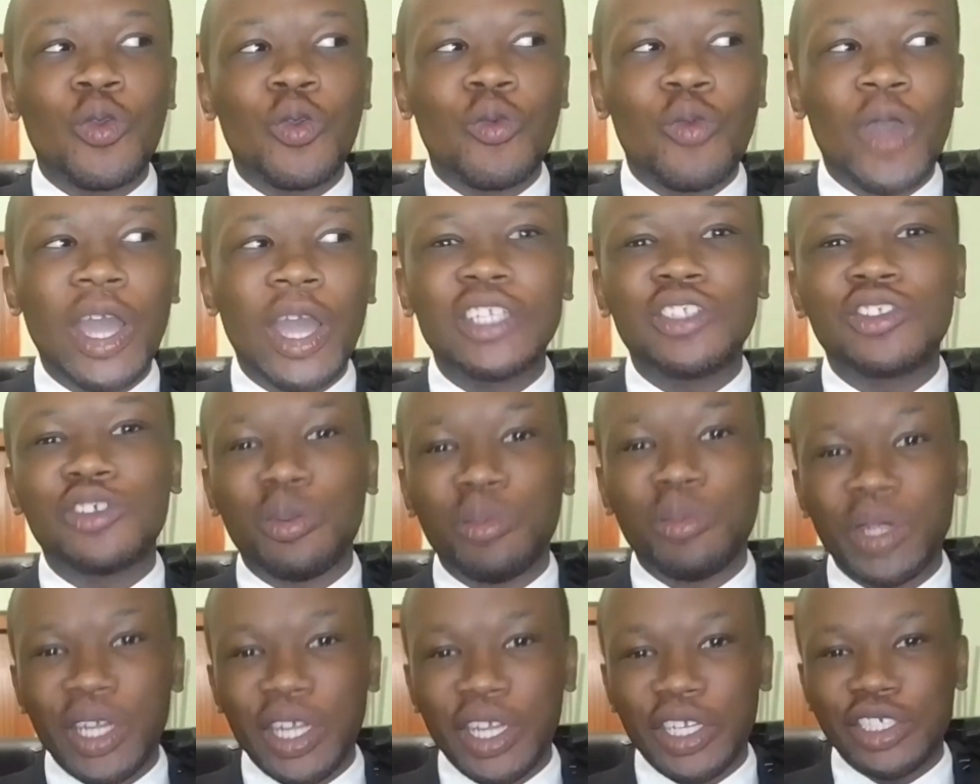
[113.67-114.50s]
white
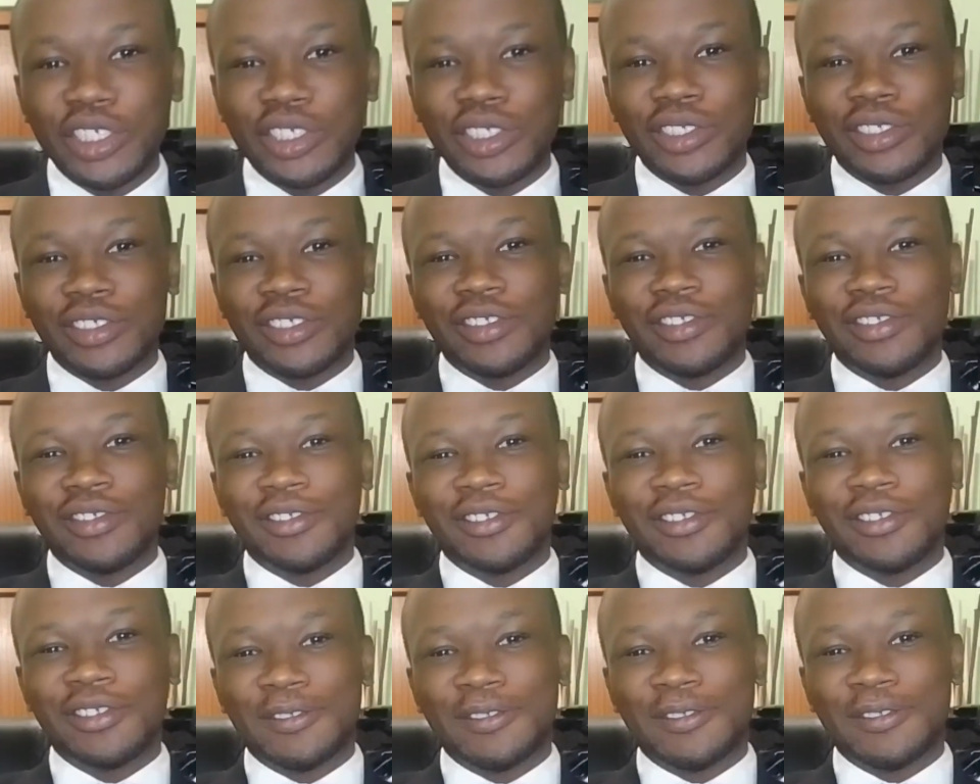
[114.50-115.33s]
domination,
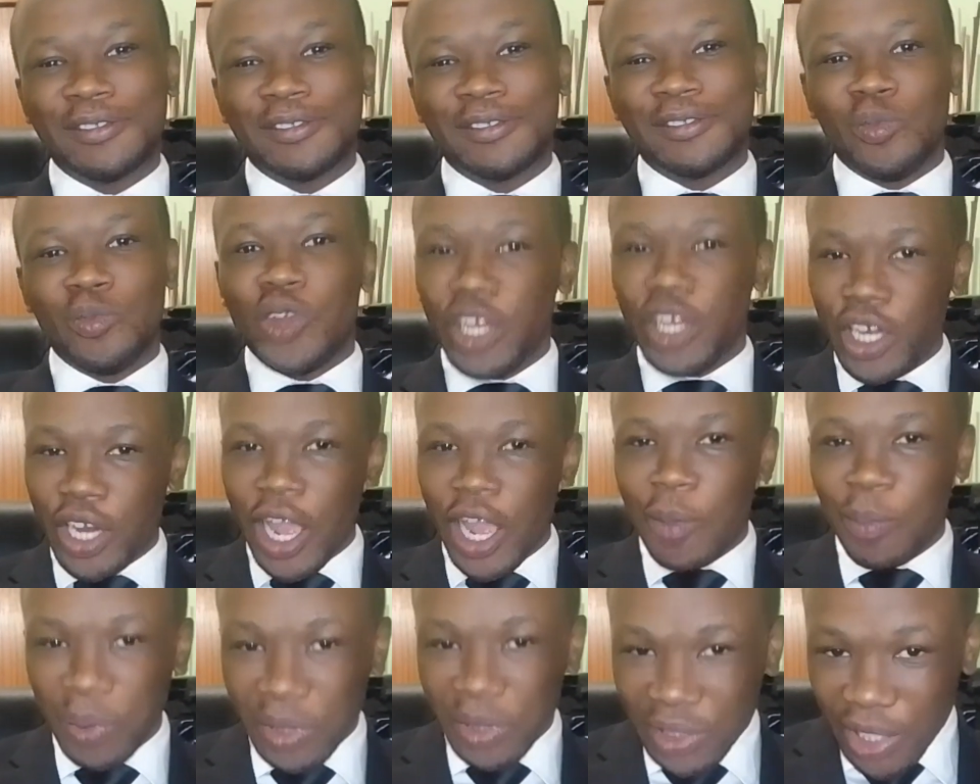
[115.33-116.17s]
when it
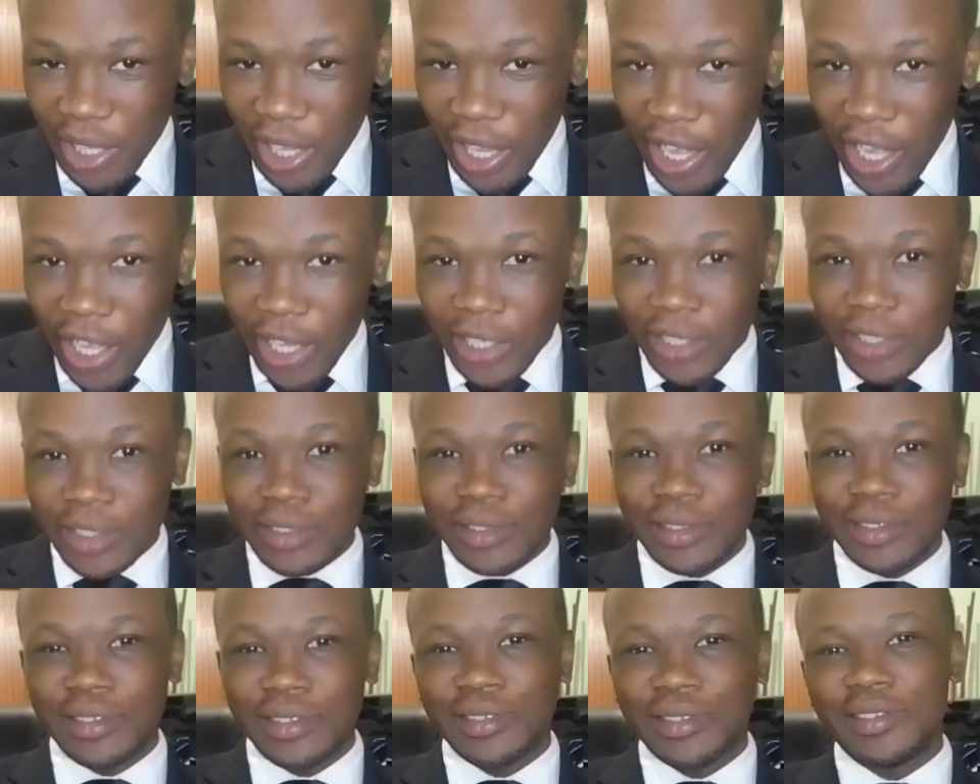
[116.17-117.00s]
happens again,
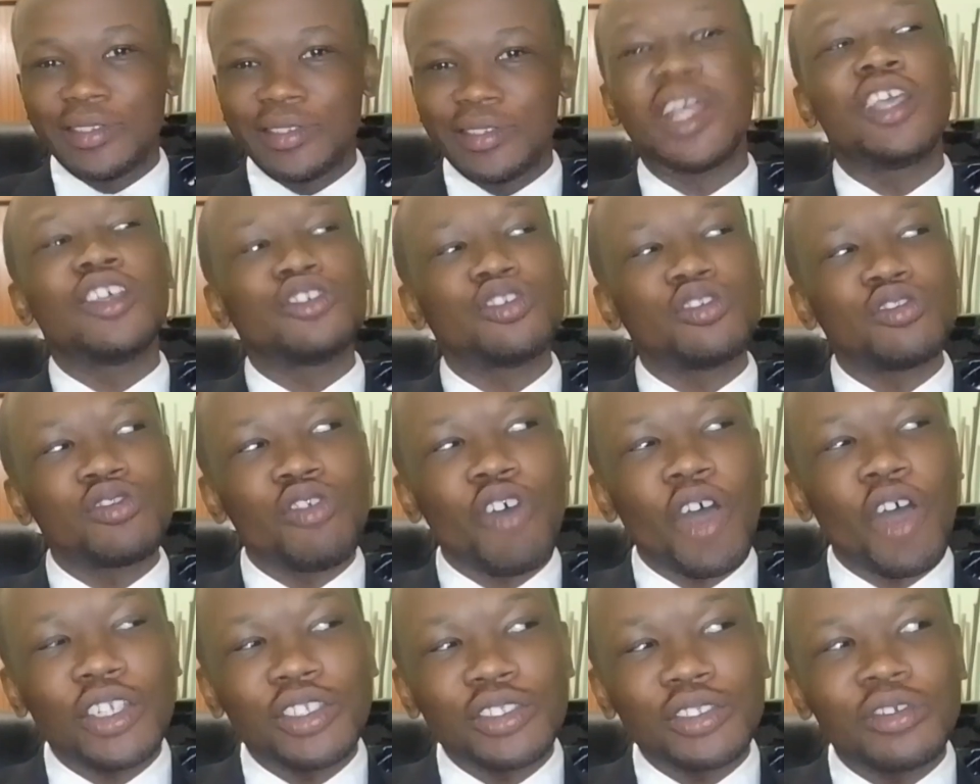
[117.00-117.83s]
is
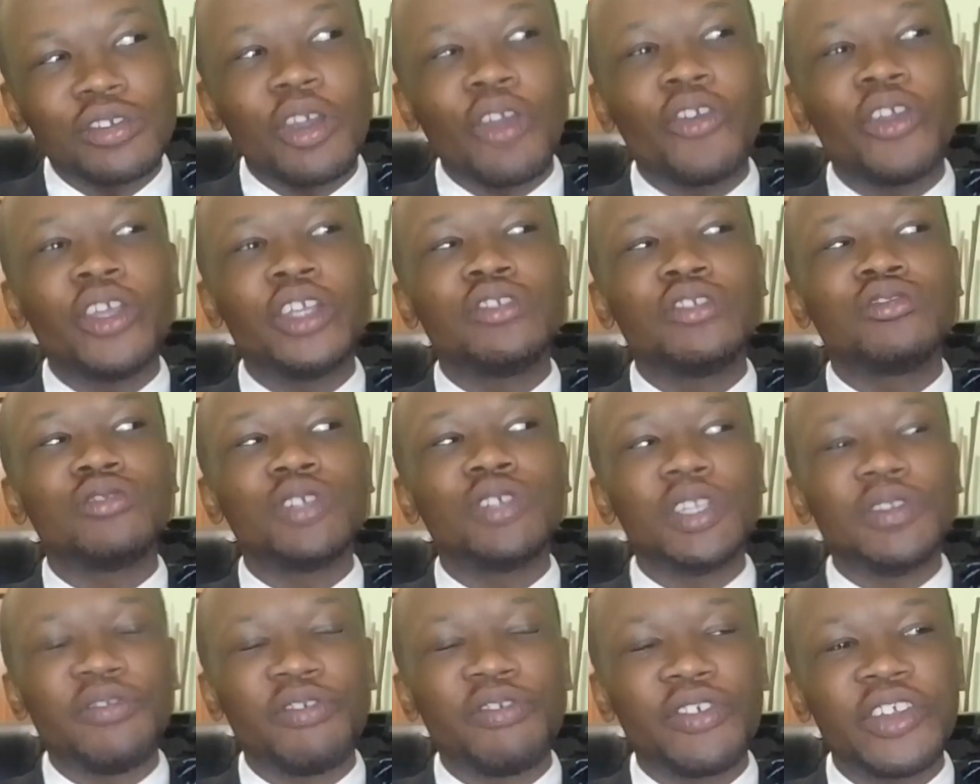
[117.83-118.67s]
not going to
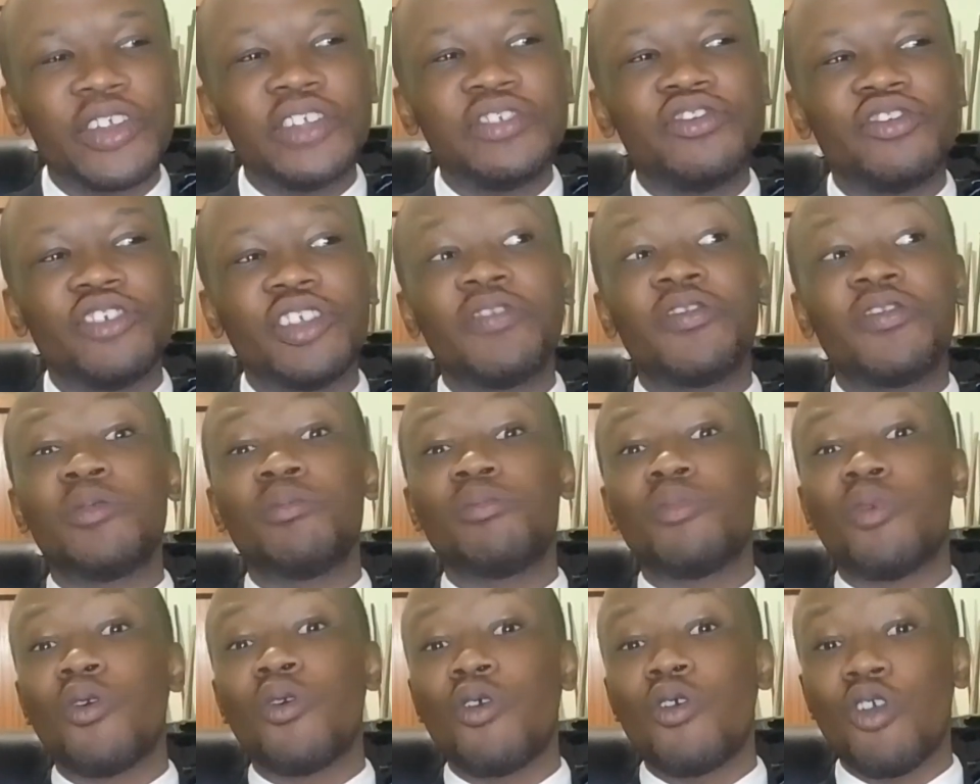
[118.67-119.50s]
infringe even
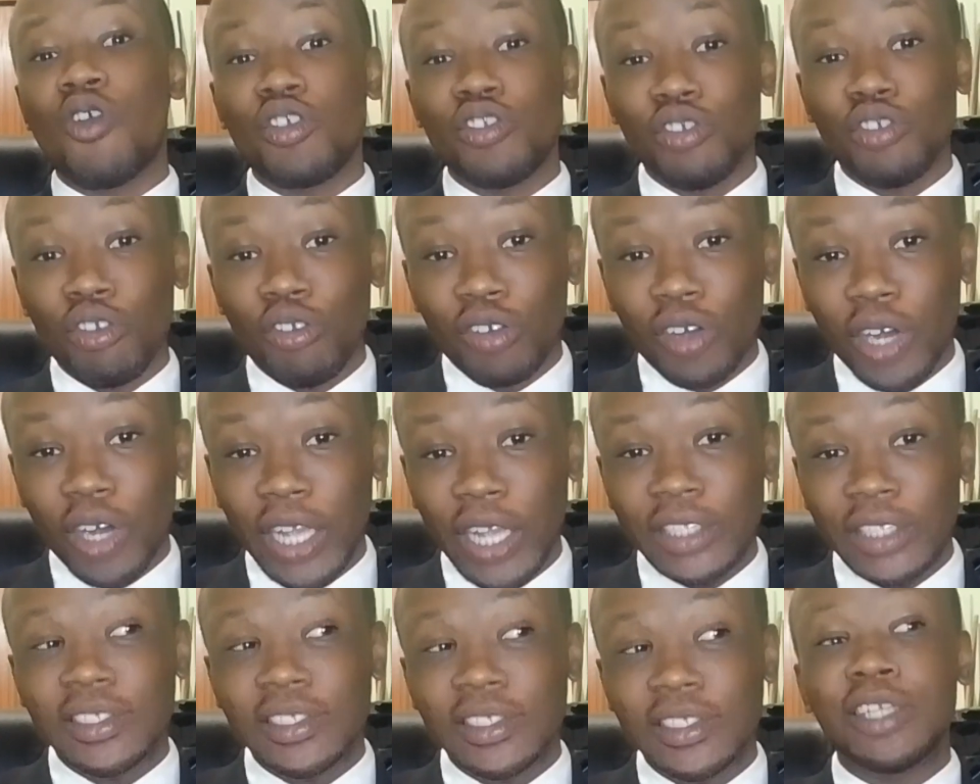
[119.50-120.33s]
more on your
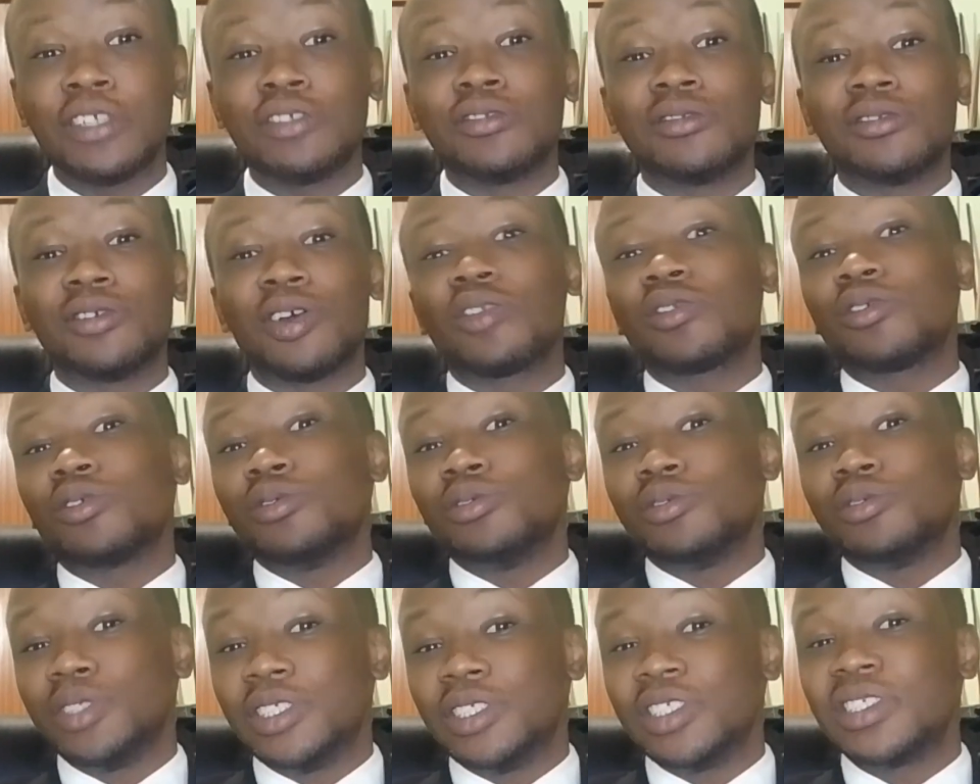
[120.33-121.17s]
rights and is not going
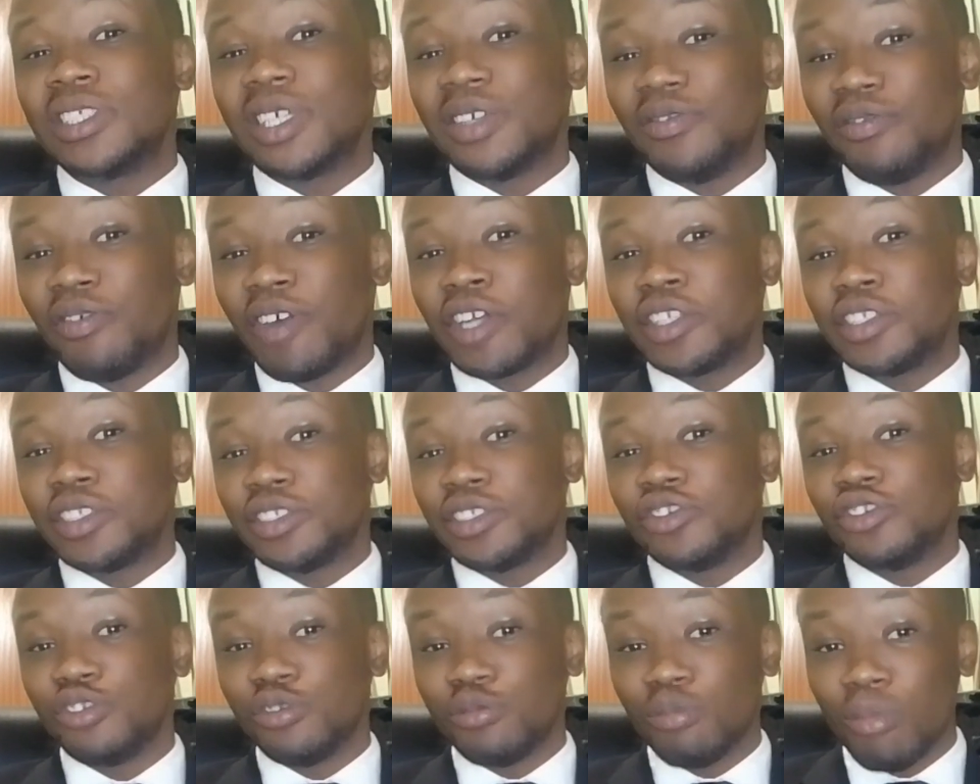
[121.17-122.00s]
to
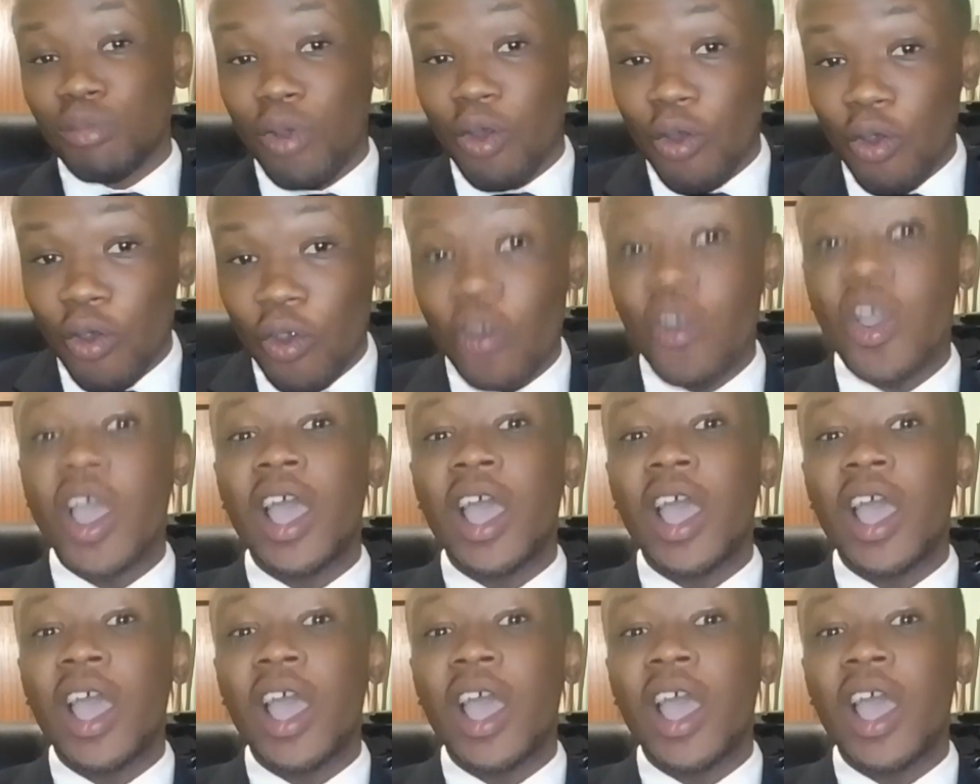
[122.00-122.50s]
disadvantage you more